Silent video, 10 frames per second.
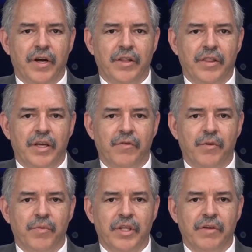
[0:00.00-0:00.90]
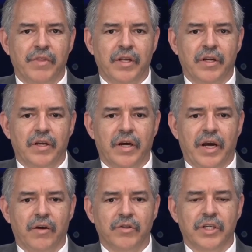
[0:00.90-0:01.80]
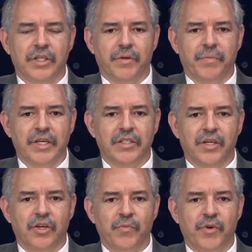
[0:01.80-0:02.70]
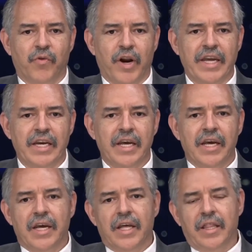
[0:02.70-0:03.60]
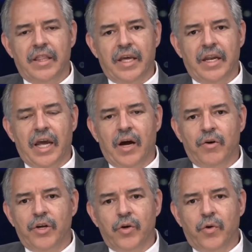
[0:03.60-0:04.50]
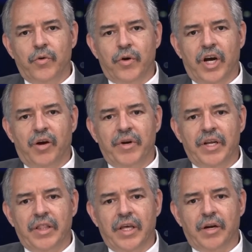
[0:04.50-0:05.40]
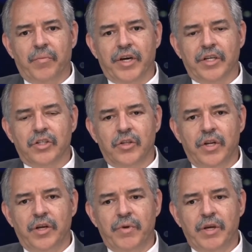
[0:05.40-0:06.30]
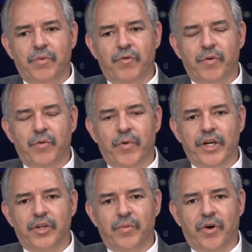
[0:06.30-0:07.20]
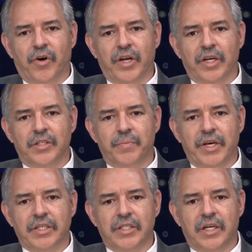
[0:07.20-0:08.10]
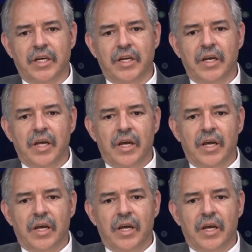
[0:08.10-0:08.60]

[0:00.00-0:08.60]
I think if you believe that uh, housing is a basic human right, then how are you going to accommodate that? And by excluding people from the rental markets based on